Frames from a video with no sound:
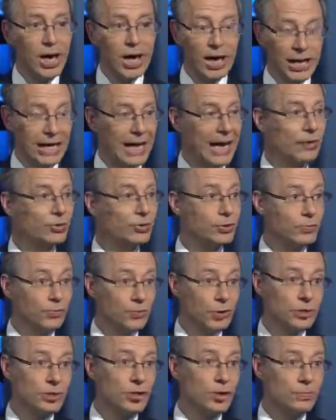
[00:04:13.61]
allowed them,
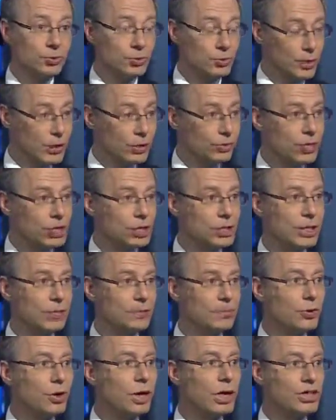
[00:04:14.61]
for example, to increase their
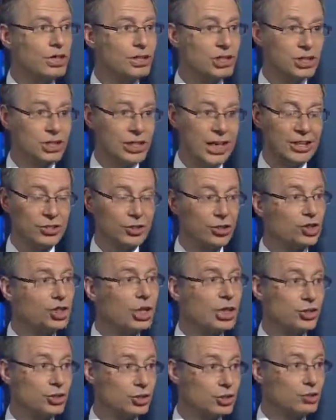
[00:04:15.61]
prices and to
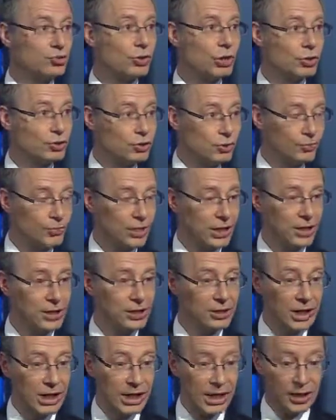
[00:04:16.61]
change the structure of
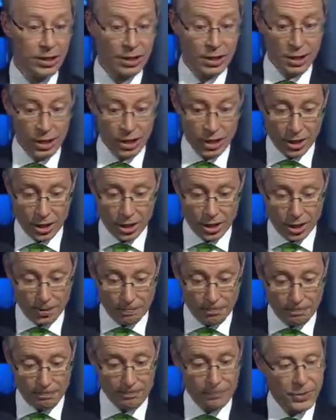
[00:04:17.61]
their
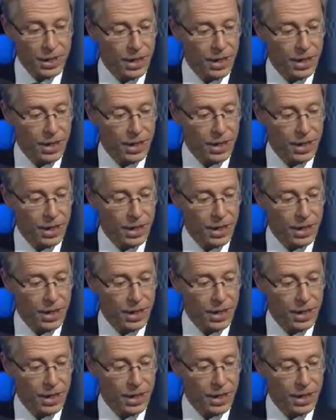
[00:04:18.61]
services.